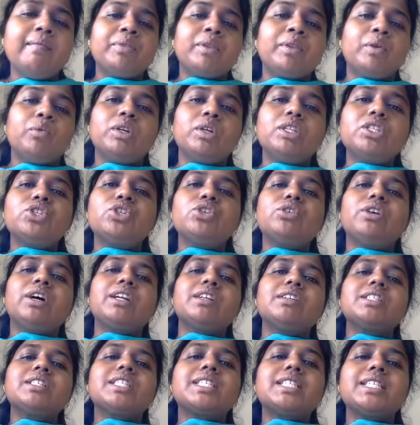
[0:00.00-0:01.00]
once you
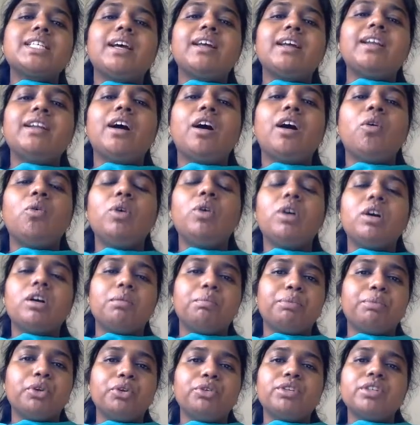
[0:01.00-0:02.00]
understand how a
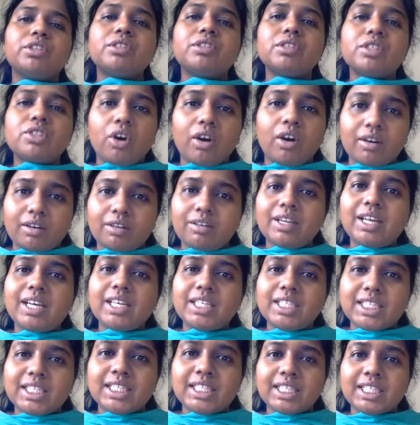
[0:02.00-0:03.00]
computer is
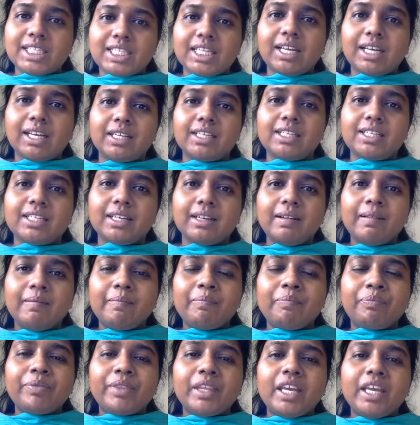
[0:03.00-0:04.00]
organized inside,
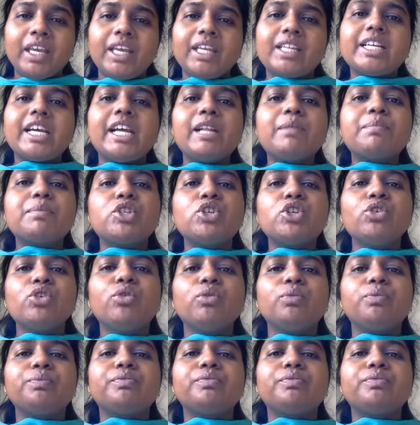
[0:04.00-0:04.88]
it helps you